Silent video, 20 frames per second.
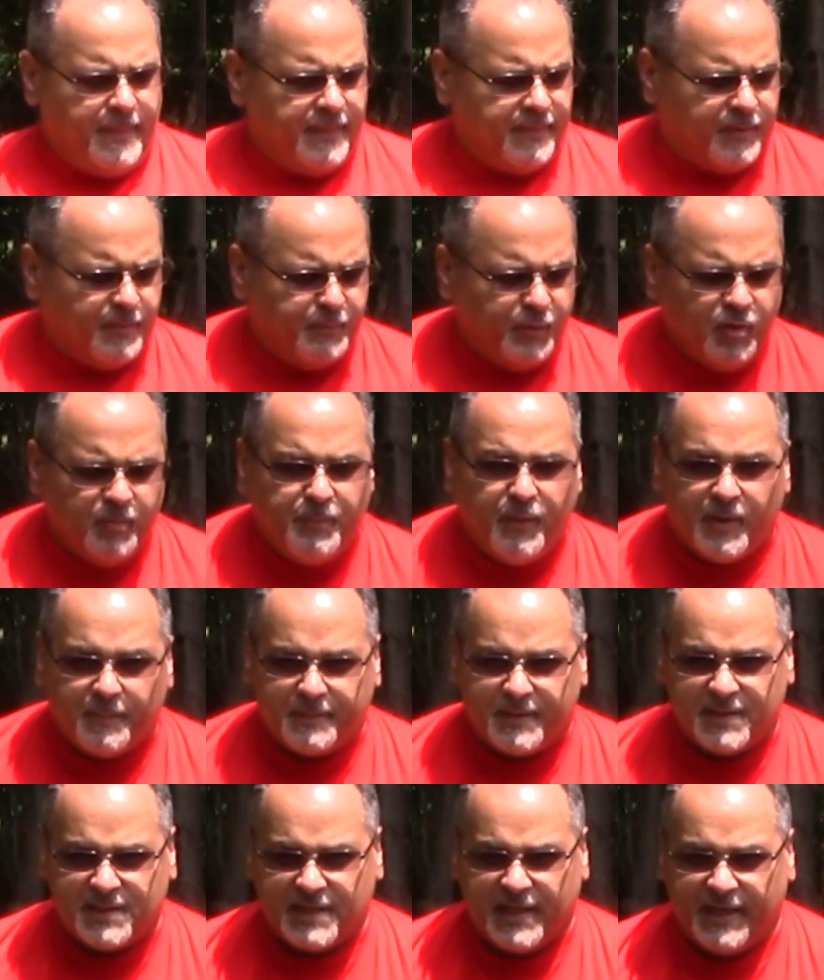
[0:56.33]
The bullpup
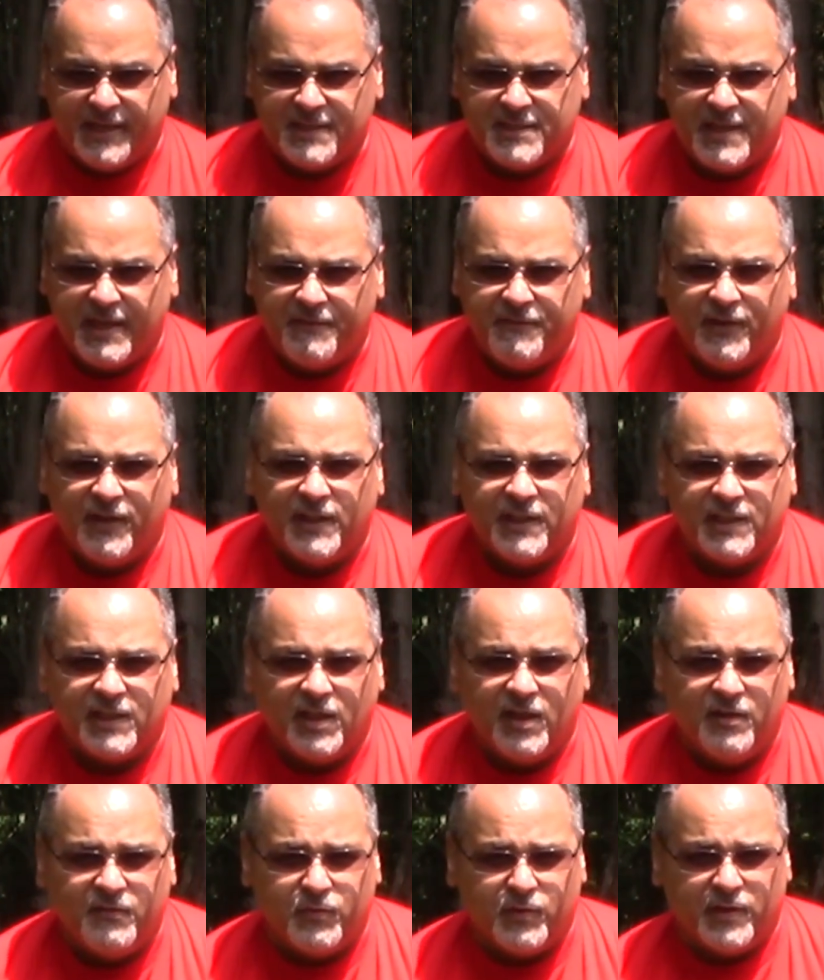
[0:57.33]
designs I fell in
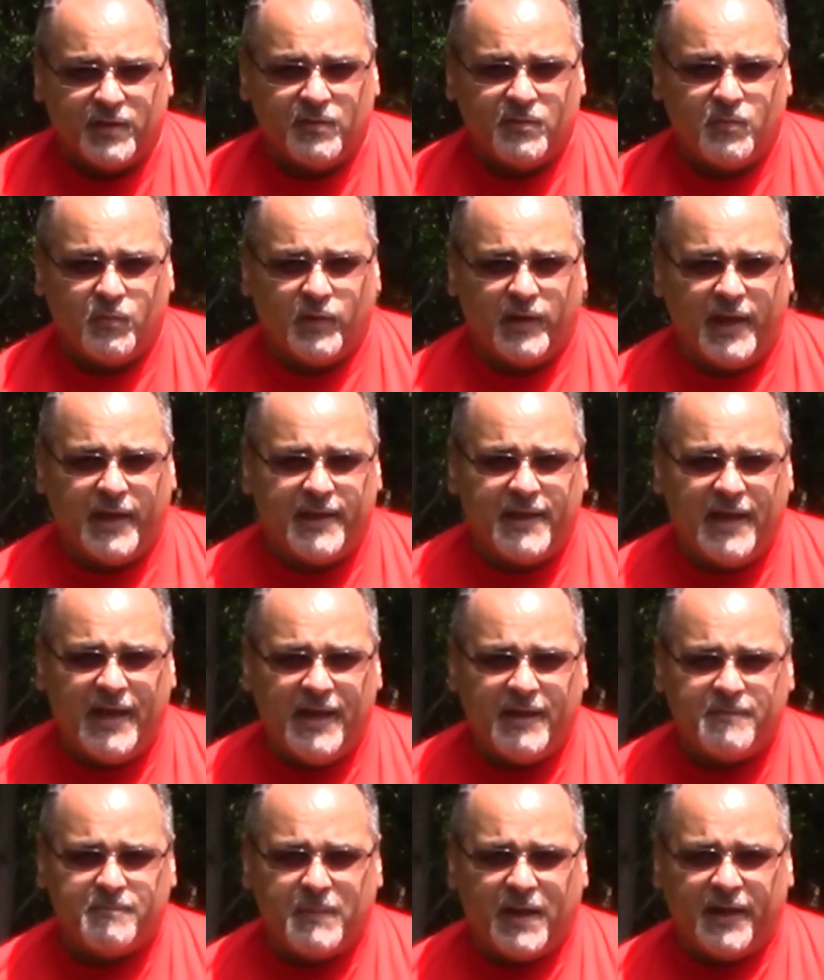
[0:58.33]
love with when I
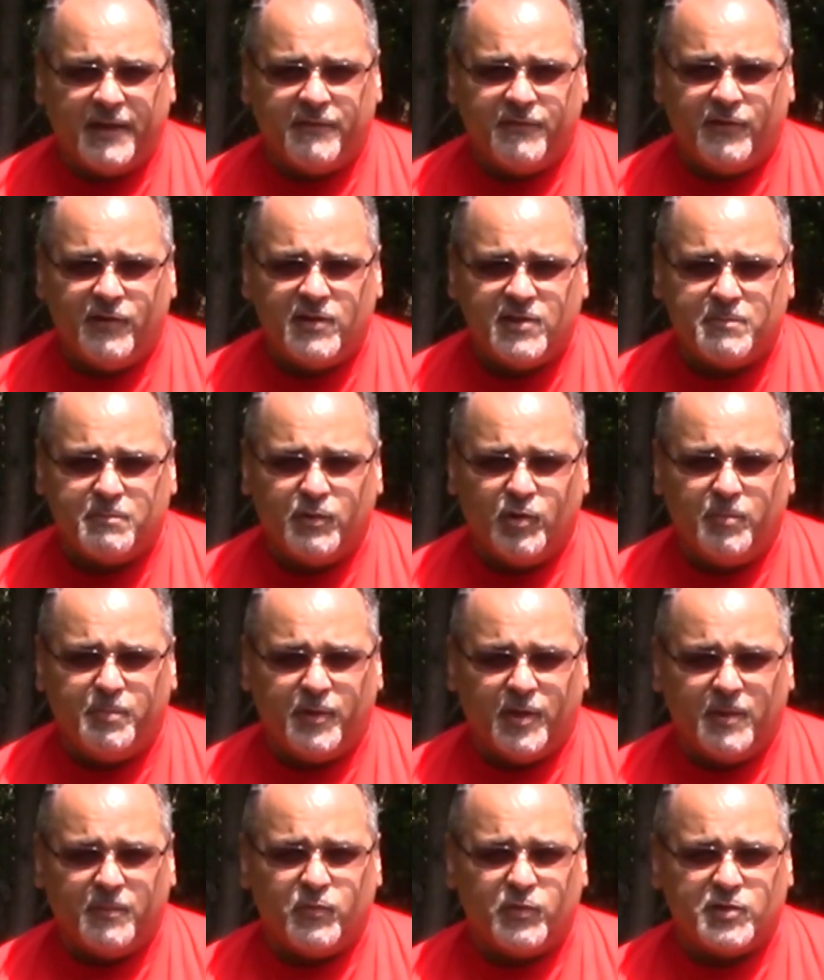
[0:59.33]
got my first
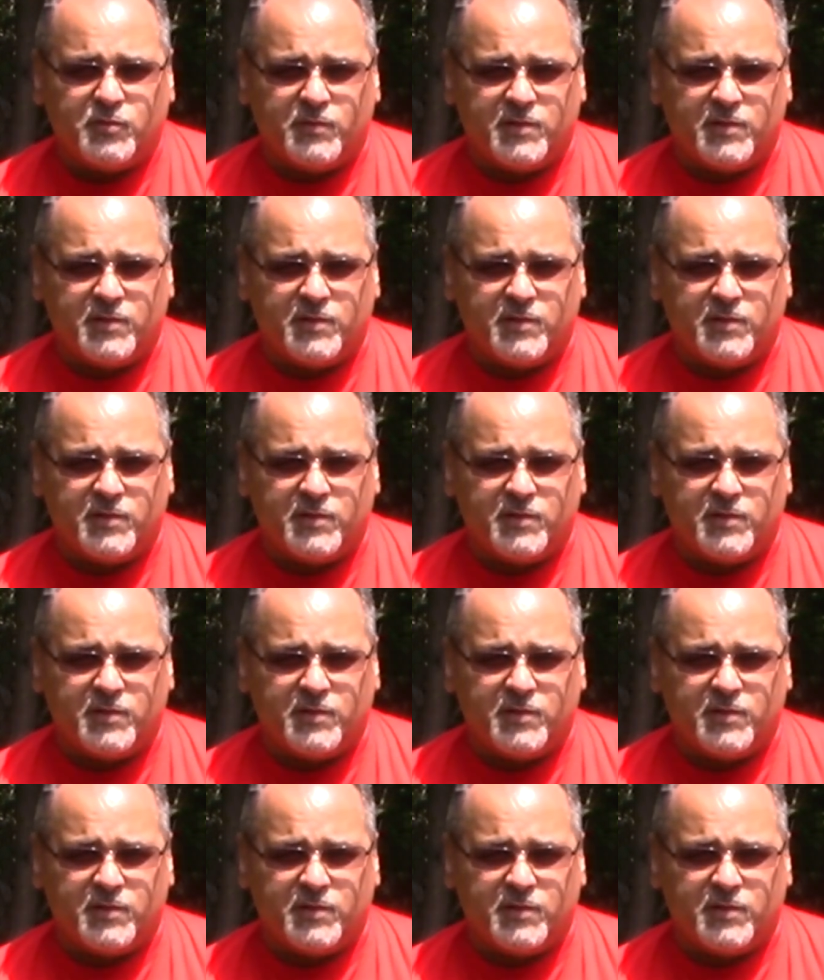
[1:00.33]
bullpup, which